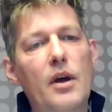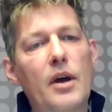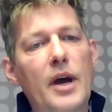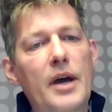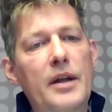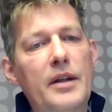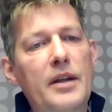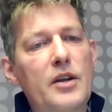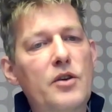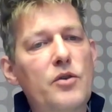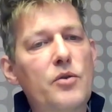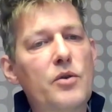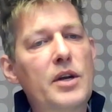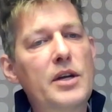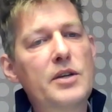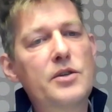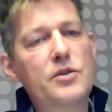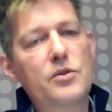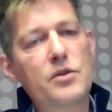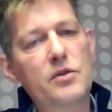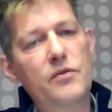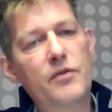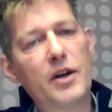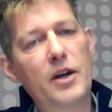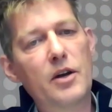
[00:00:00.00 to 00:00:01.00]
And then you need
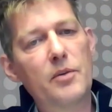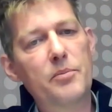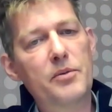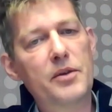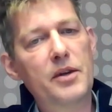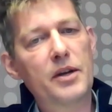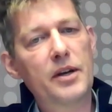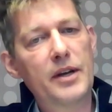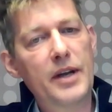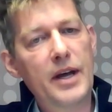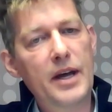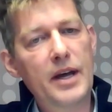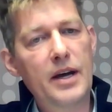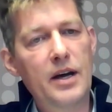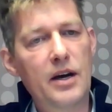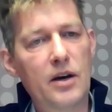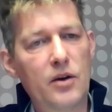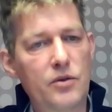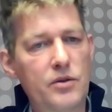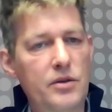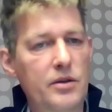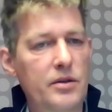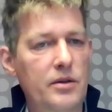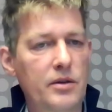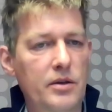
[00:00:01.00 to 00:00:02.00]
to develop the
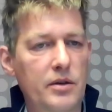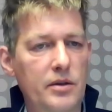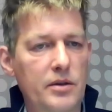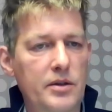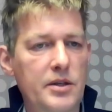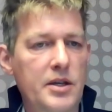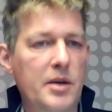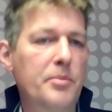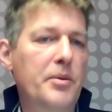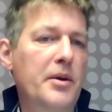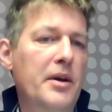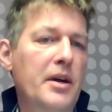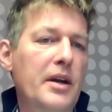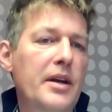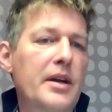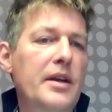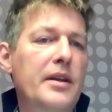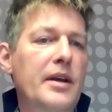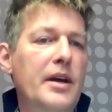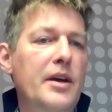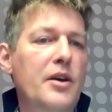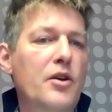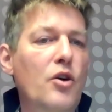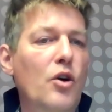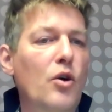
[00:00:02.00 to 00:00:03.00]
layout. Typically
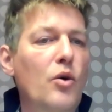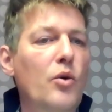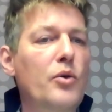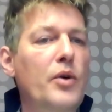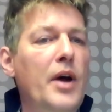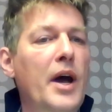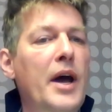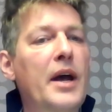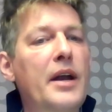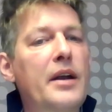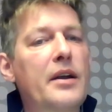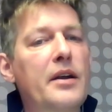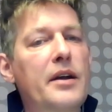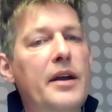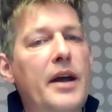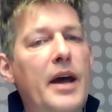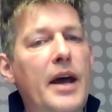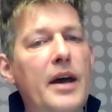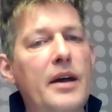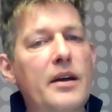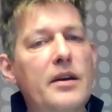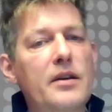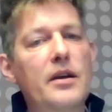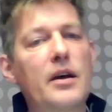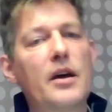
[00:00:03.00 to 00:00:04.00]
they go hand in
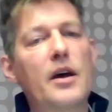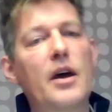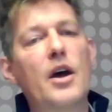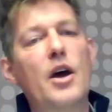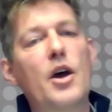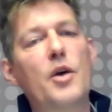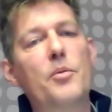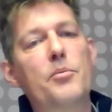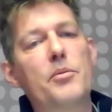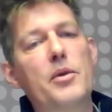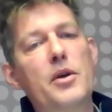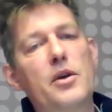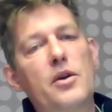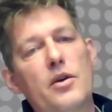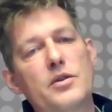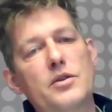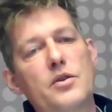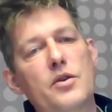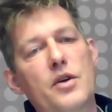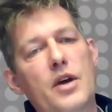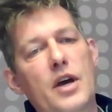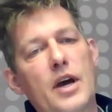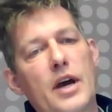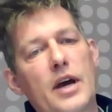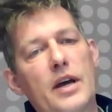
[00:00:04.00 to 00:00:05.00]
hand
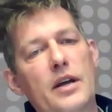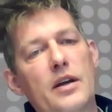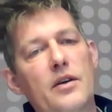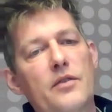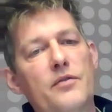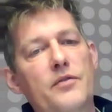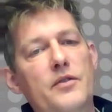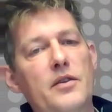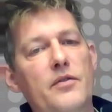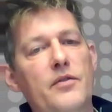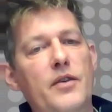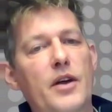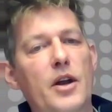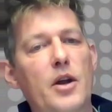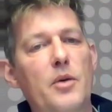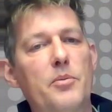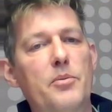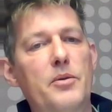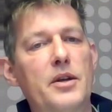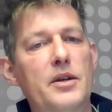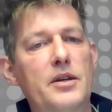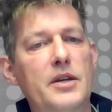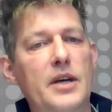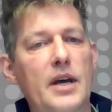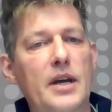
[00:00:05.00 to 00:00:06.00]
because you kind of develop
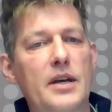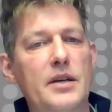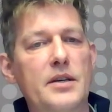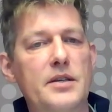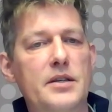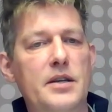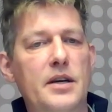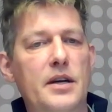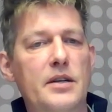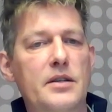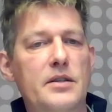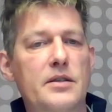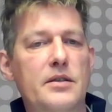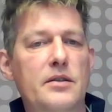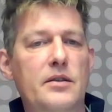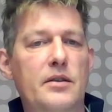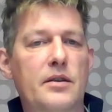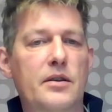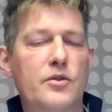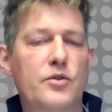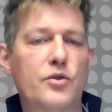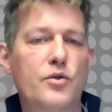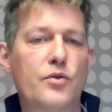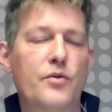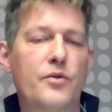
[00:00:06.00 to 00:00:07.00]
the data sets
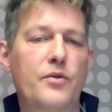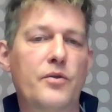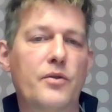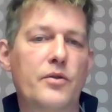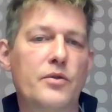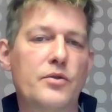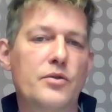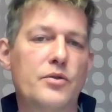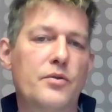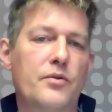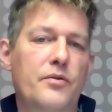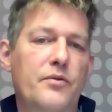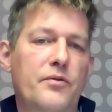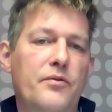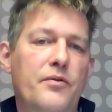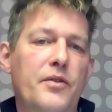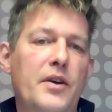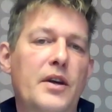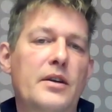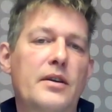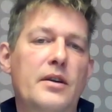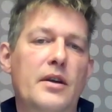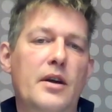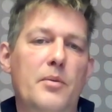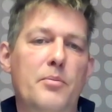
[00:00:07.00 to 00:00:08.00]
to
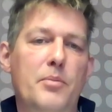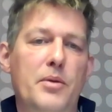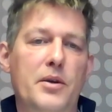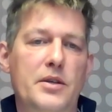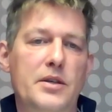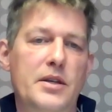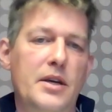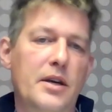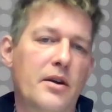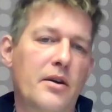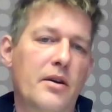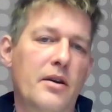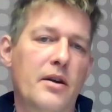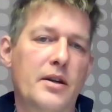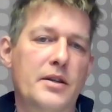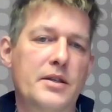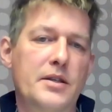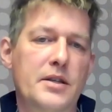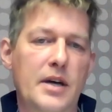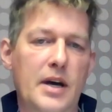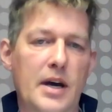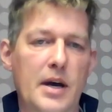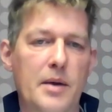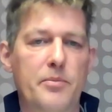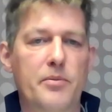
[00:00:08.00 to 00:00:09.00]
fit a particular
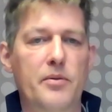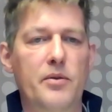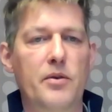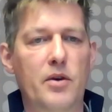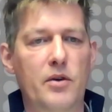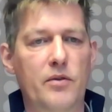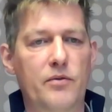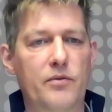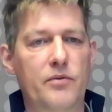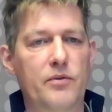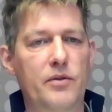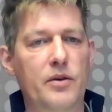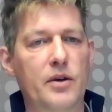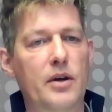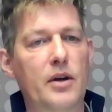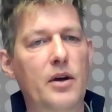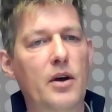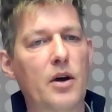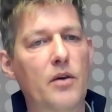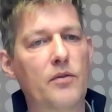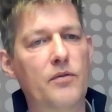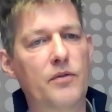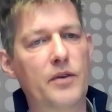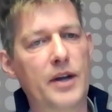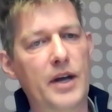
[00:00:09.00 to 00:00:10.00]
type of
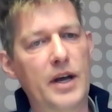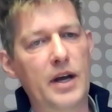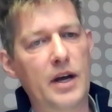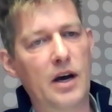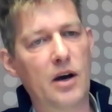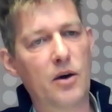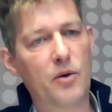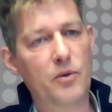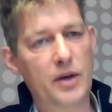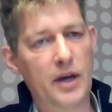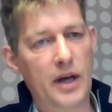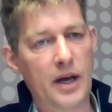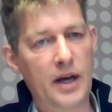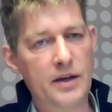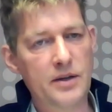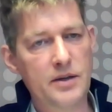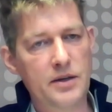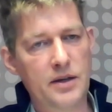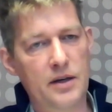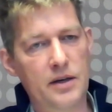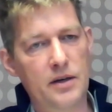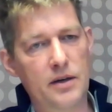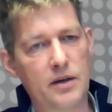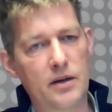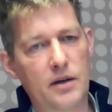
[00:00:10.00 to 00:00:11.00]
layout
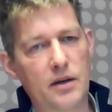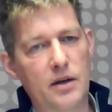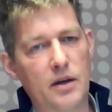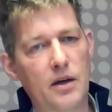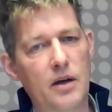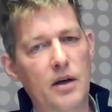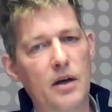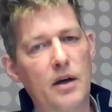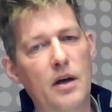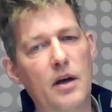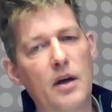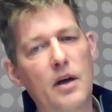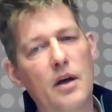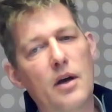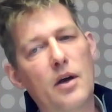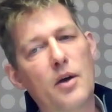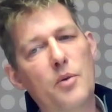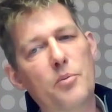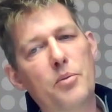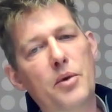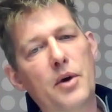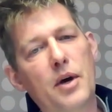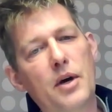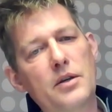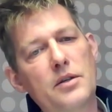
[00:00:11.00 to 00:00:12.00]
engine.
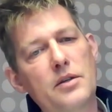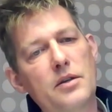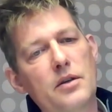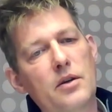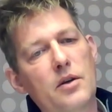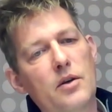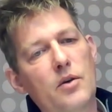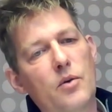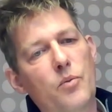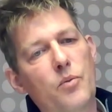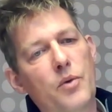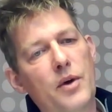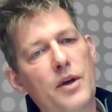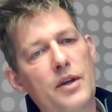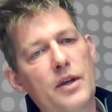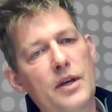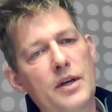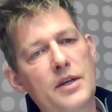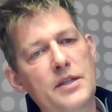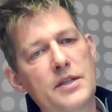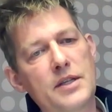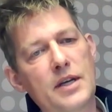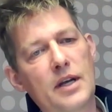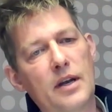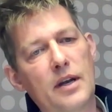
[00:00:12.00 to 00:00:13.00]
But with
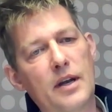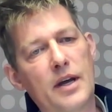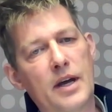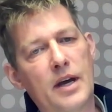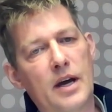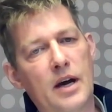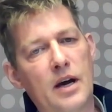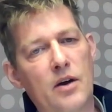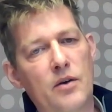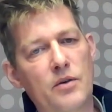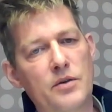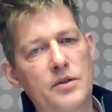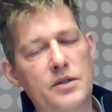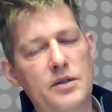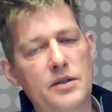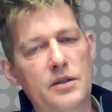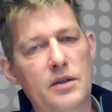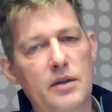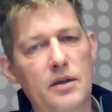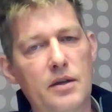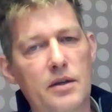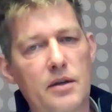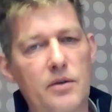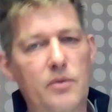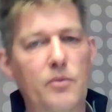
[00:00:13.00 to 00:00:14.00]
Excel
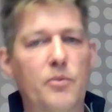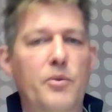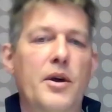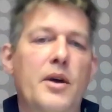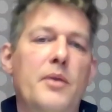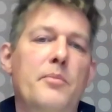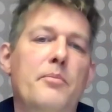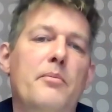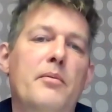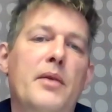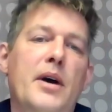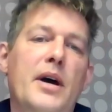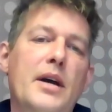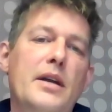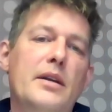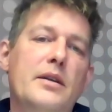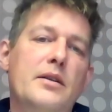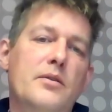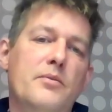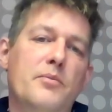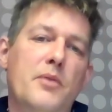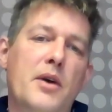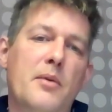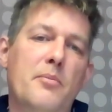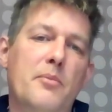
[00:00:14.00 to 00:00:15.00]
layouts, we might